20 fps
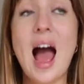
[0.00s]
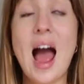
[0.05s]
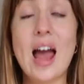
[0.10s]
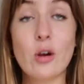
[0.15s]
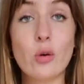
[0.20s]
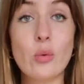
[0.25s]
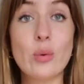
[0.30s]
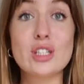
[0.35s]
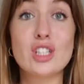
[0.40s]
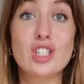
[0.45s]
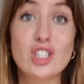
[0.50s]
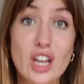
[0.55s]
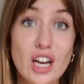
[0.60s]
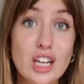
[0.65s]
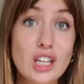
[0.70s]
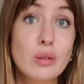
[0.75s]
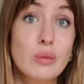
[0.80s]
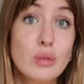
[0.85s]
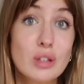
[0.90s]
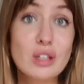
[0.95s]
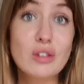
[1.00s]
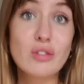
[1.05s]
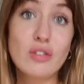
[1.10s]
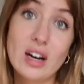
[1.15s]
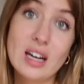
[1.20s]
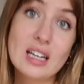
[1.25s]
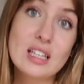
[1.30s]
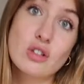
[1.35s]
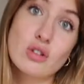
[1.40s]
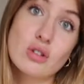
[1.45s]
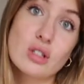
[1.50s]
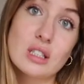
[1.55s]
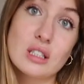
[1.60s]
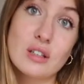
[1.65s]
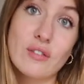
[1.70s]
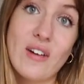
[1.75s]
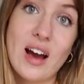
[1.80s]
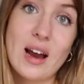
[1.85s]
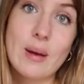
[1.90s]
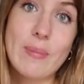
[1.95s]
I always genuinely really struggle
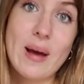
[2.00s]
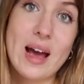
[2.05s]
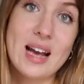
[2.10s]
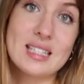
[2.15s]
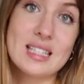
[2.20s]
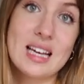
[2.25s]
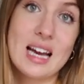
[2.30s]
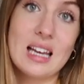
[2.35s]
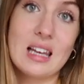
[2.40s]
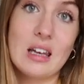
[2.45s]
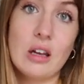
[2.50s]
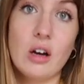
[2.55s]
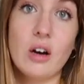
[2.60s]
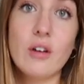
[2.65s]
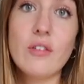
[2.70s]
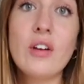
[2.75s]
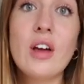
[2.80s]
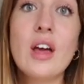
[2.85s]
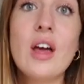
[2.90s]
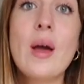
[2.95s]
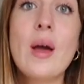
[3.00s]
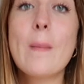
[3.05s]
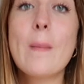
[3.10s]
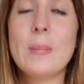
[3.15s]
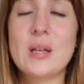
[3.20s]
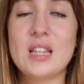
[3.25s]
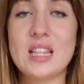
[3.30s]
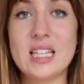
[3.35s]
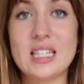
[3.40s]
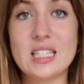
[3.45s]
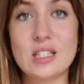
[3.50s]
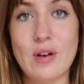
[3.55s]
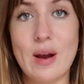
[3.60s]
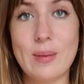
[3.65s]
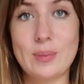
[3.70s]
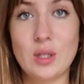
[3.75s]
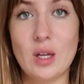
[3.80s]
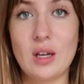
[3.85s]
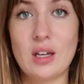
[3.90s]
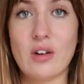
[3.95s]
to find pairs that I love, but these are
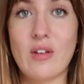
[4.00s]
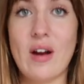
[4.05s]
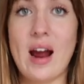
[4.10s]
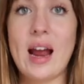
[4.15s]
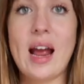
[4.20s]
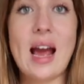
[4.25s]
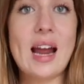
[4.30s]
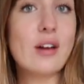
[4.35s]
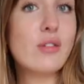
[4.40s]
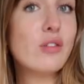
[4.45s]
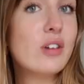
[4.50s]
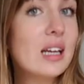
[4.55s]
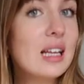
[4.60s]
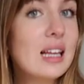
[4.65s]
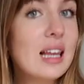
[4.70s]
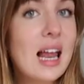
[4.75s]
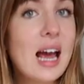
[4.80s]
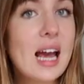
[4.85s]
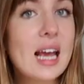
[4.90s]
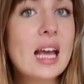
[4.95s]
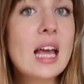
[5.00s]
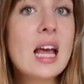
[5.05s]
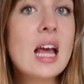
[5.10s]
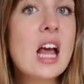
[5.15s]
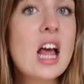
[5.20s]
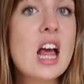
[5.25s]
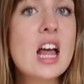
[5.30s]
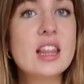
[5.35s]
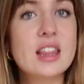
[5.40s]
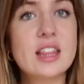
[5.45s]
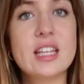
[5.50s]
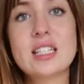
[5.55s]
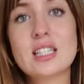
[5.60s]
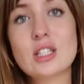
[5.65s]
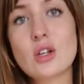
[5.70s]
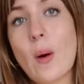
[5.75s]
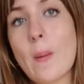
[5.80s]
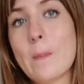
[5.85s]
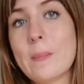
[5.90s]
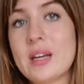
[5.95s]
absolutely great and I really like this
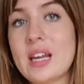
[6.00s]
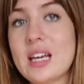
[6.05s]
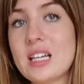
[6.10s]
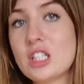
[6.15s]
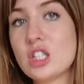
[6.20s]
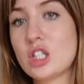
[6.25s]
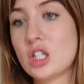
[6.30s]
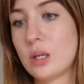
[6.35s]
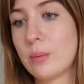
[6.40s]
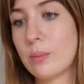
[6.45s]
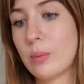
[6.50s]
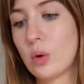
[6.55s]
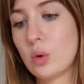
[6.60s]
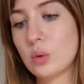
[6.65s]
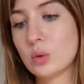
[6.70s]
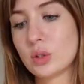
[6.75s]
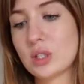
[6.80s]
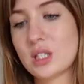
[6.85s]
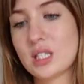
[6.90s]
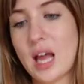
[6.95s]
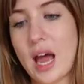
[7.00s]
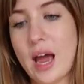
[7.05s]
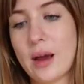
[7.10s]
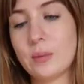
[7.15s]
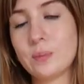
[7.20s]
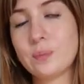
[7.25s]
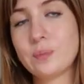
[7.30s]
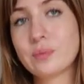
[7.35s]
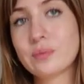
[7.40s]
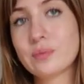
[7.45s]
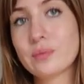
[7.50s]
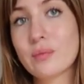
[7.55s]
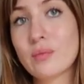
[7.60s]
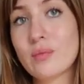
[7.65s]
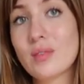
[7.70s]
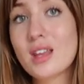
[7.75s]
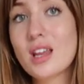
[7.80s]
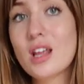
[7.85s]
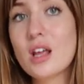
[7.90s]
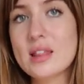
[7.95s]
combination, but also
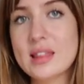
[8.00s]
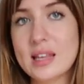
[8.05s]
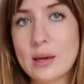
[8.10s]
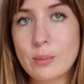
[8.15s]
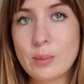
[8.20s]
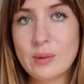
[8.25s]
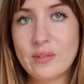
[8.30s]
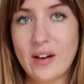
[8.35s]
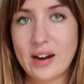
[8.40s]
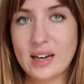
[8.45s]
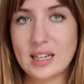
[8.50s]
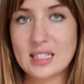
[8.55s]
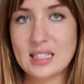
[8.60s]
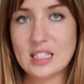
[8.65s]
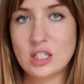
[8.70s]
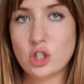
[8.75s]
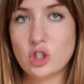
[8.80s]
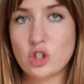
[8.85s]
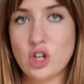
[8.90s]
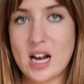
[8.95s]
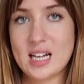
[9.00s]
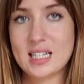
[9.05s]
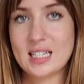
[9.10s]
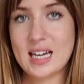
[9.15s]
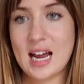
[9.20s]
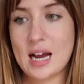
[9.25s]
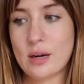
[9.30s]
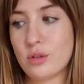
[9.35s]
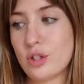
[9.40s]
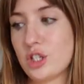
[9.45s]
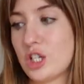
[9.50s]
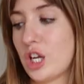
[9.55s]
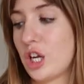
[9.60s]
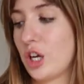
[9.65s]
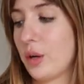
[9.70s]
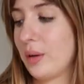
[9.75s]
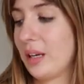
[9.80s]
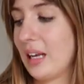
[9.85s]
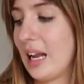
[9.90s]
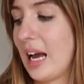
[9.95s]
they'll be very easy to dress down
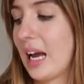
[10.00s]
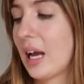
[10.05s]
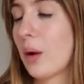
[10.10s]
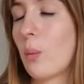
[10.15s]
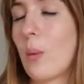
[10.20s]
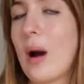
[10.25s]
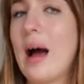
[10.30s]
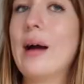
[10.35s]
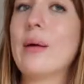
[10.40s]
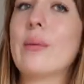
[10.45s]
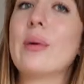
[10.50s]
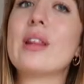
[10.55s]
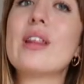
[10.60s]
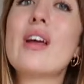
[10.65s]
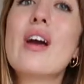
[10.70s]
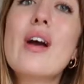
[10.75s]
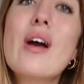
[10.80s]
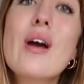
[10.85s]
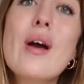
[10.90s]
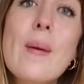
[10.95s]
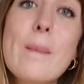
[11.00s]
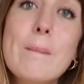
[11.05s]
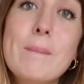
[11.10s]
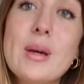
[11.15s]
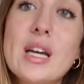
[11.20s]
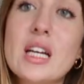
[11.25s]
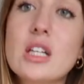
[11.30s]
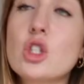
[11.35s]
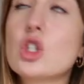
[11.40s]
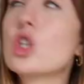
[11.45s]
to and like wear with big